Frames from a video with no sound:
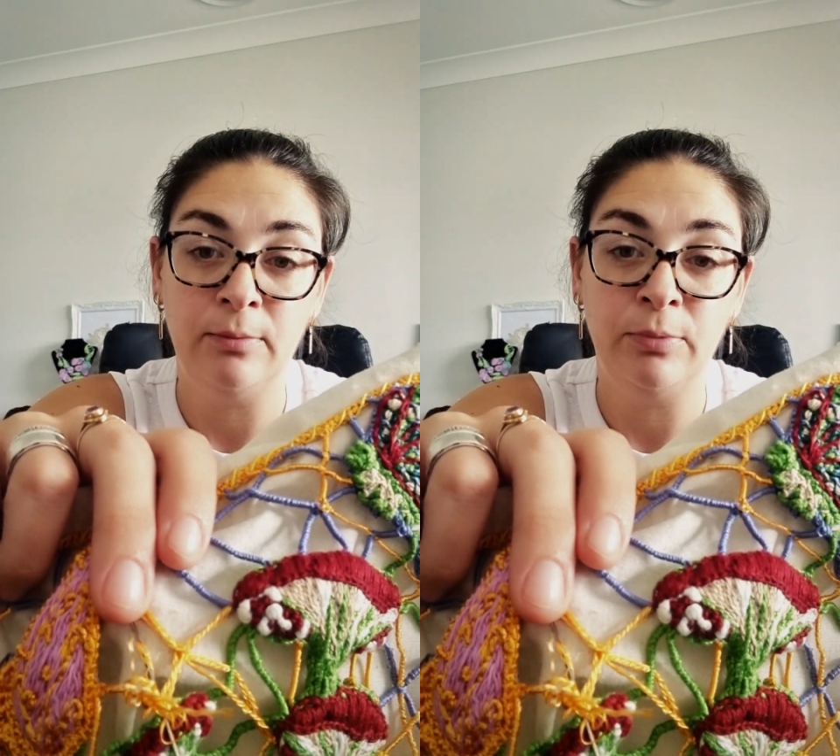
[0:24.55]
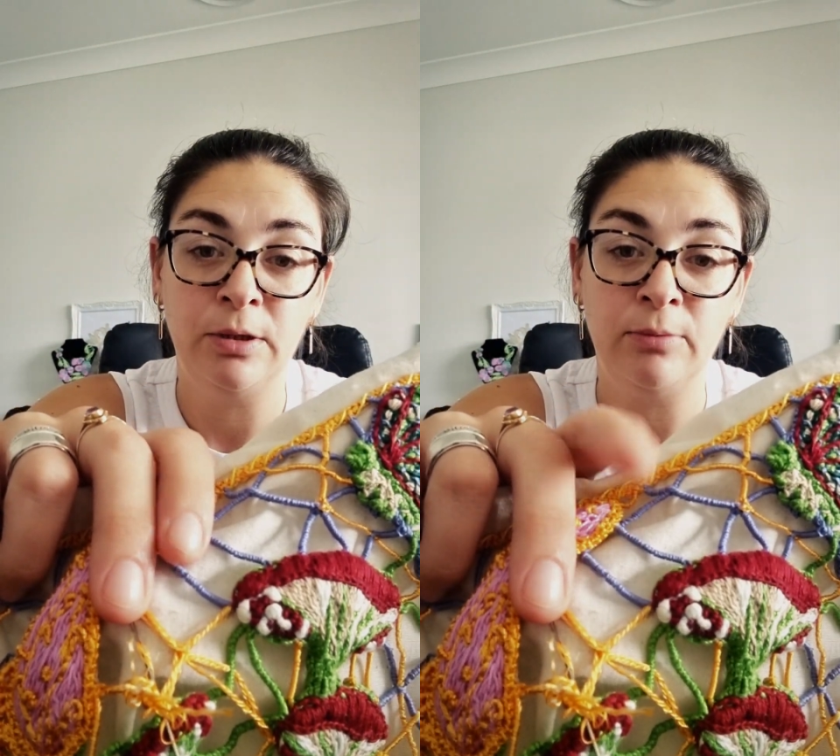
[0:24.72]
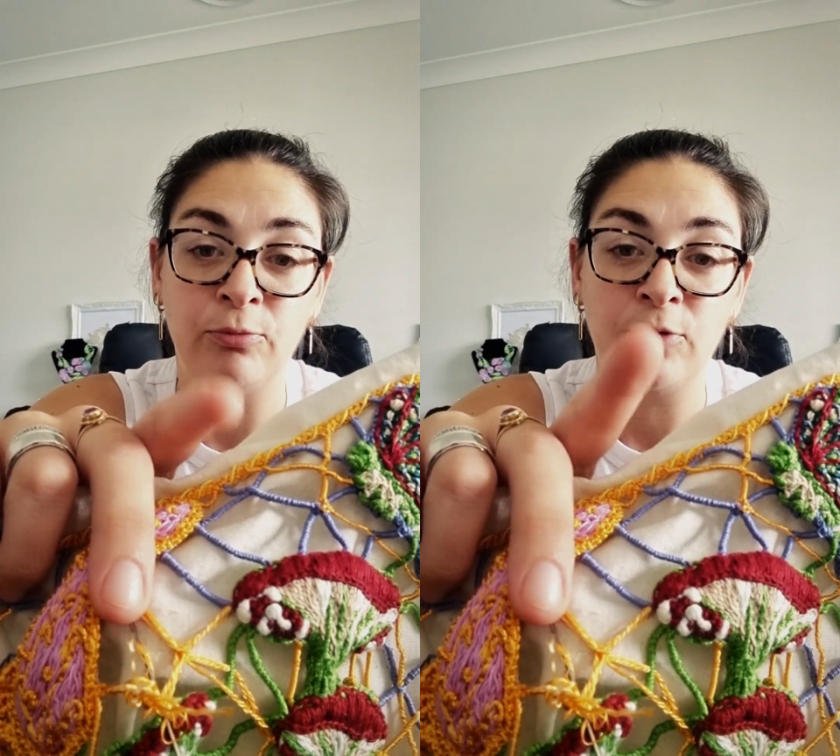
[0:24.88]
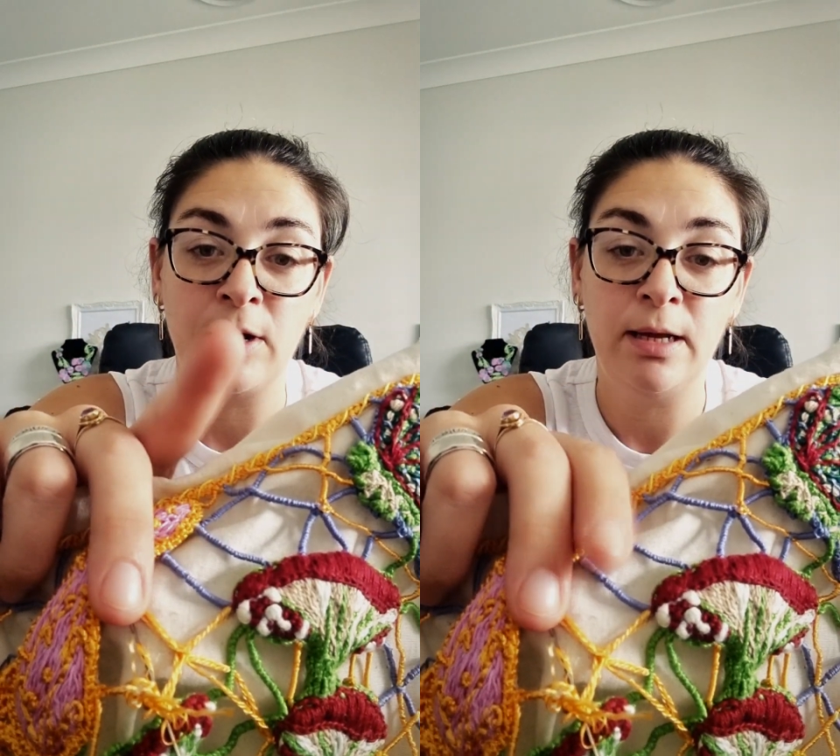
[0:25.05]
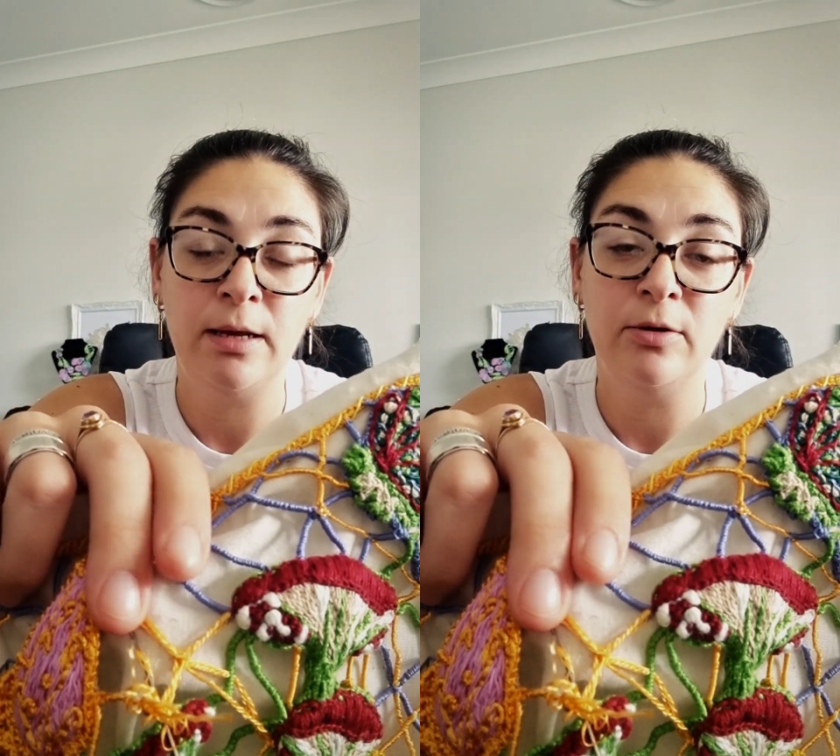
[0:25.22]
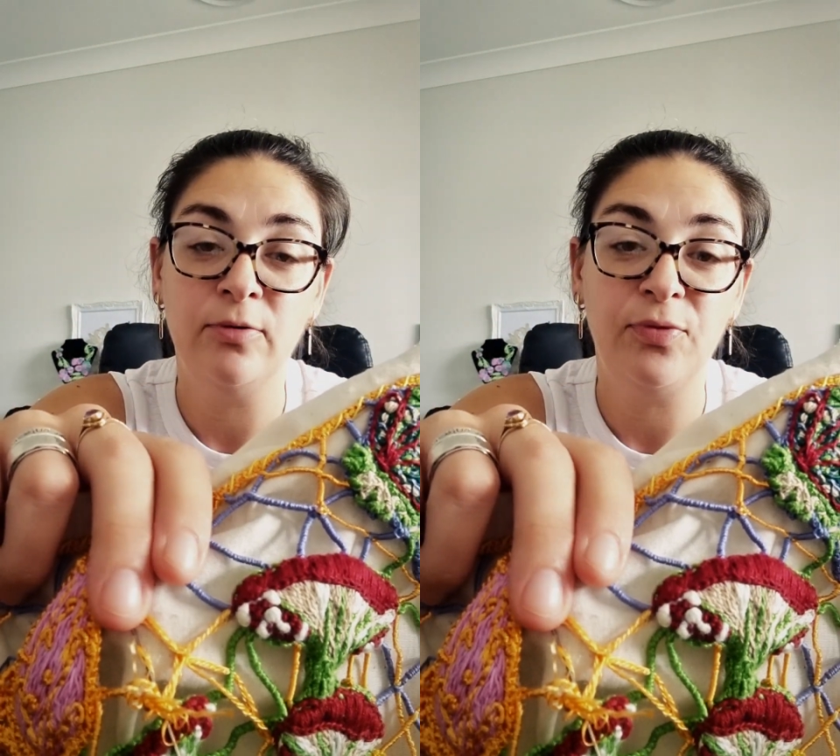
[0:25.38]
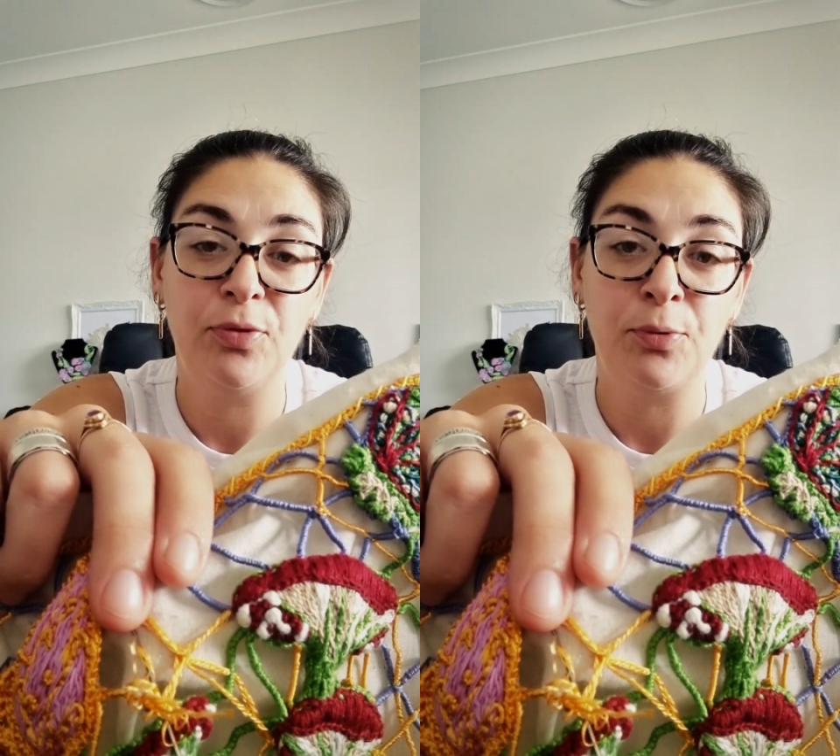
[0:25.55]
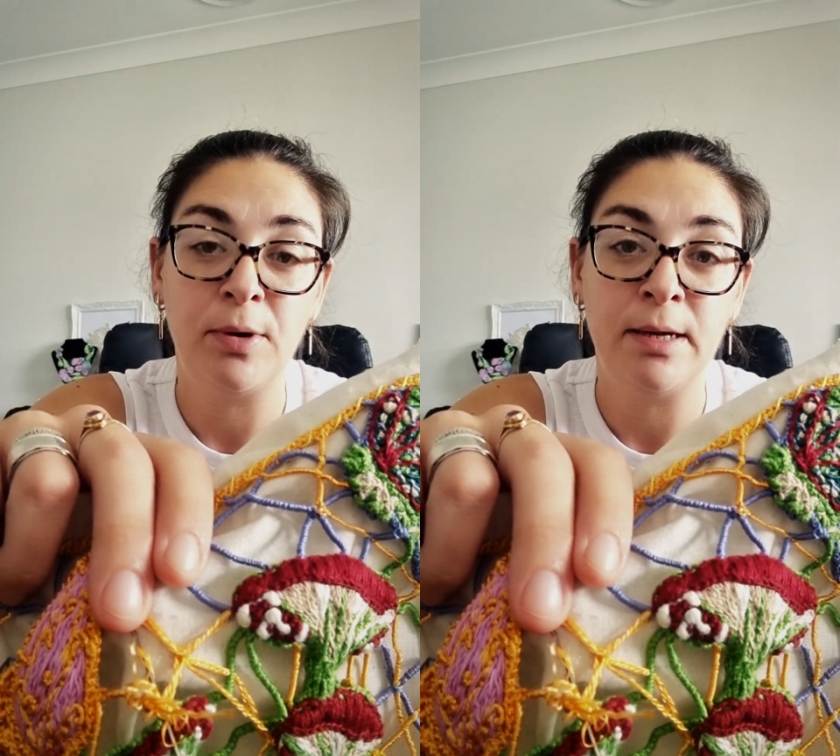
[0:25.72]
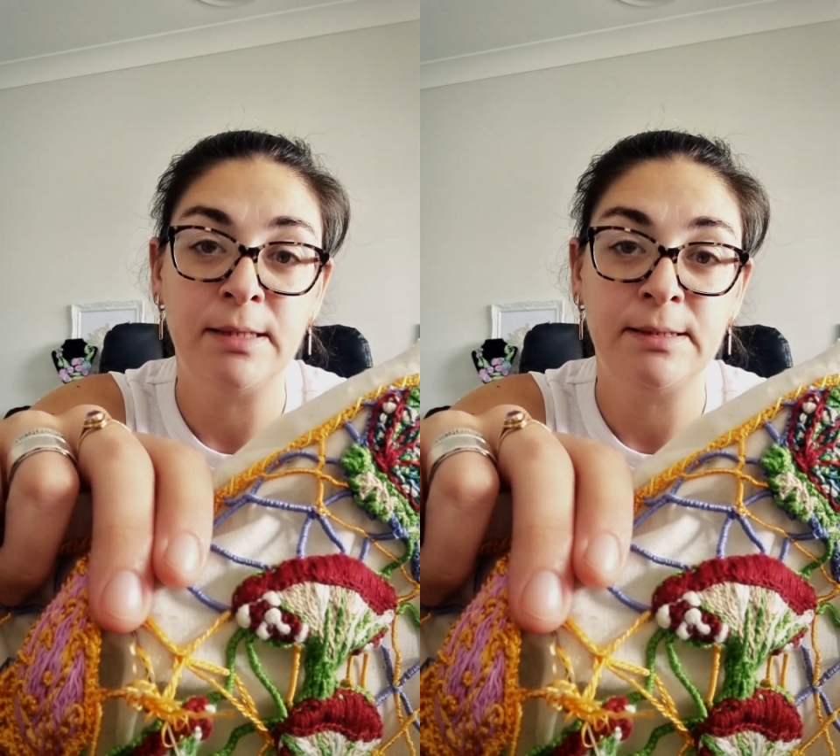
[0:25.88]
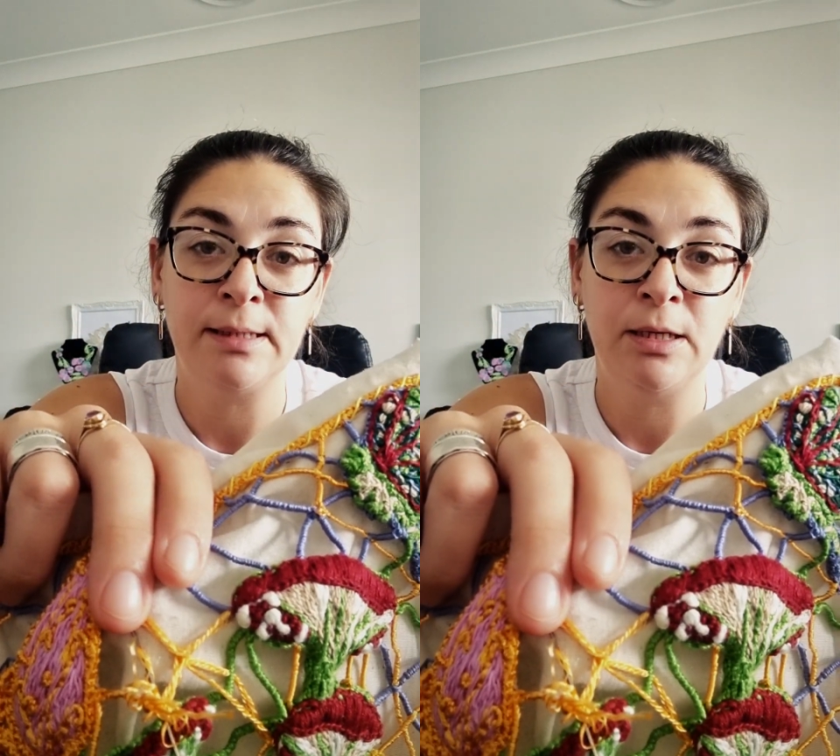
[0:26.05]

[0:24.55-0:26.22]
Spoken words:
but I'm running out of threads and